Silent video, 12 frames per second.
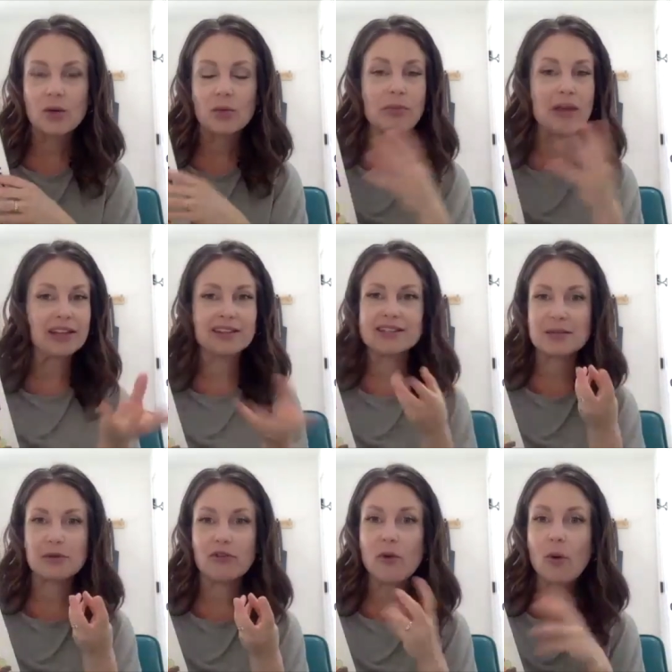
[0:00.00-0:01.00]
Make it the day
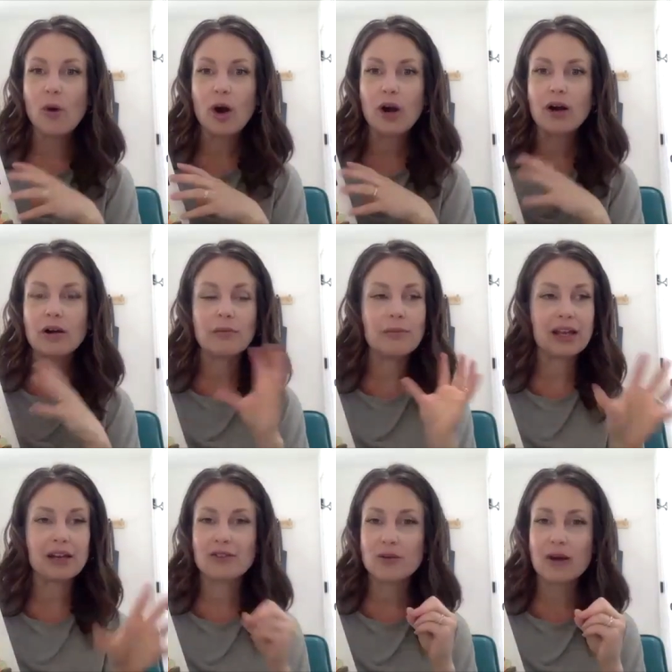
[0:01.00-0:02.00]
before, make
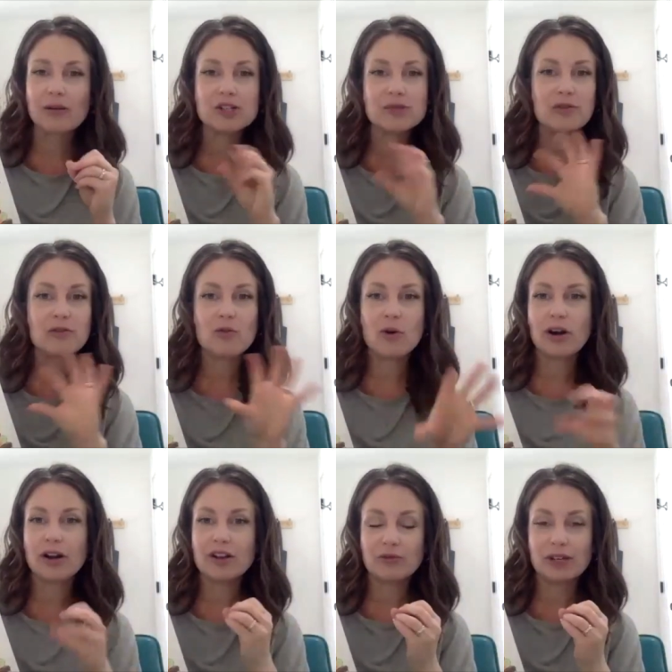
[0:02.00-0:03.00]
it a few hours before,
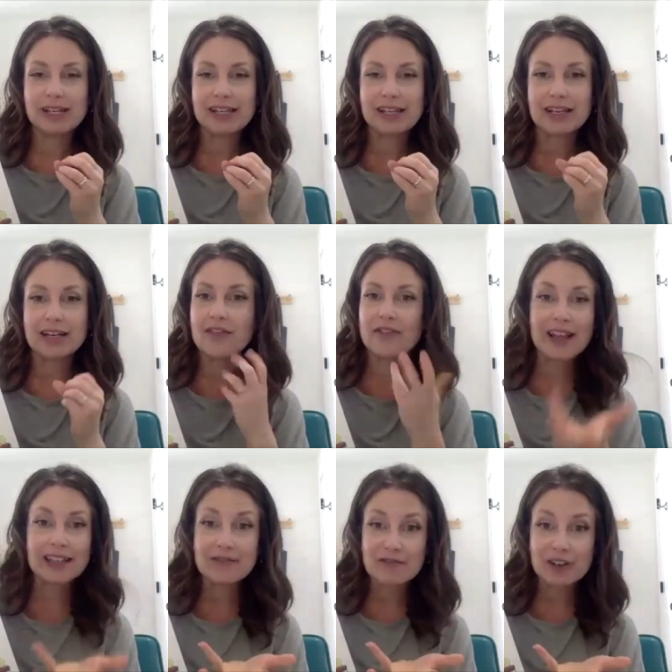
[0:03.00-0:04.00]
and reheat.
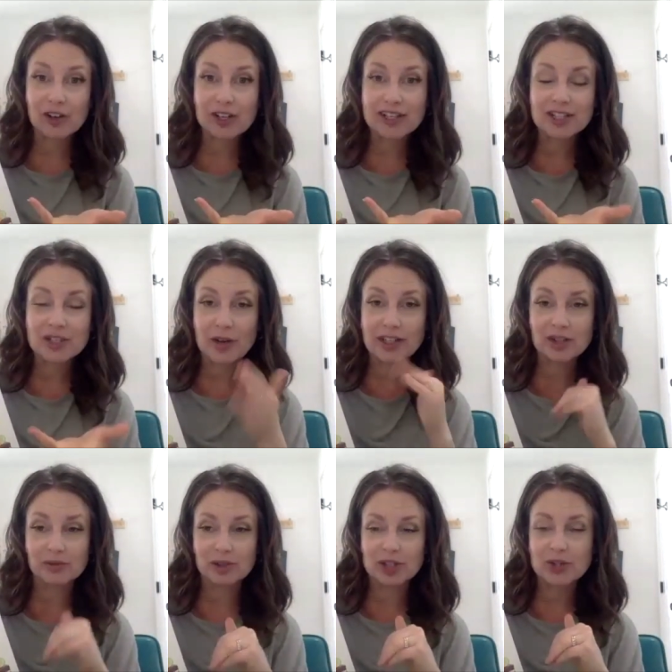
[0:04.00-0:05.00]
That's a very easy way to
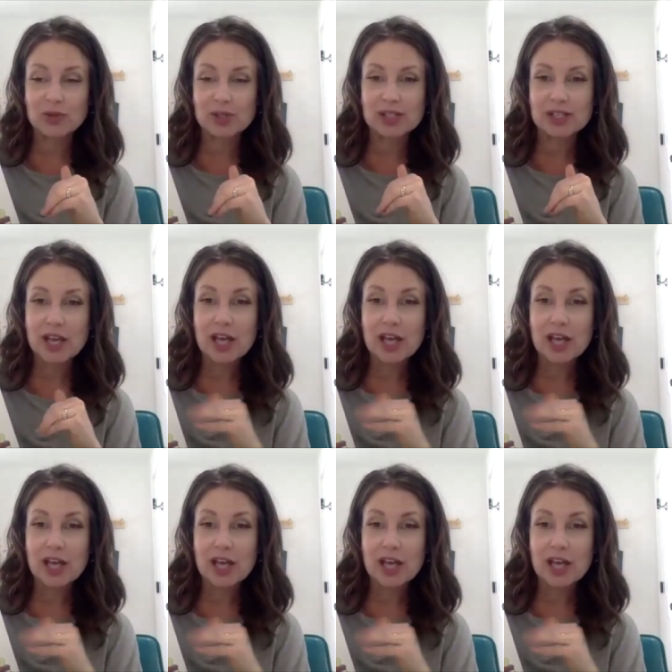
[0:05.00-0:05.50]
reduce.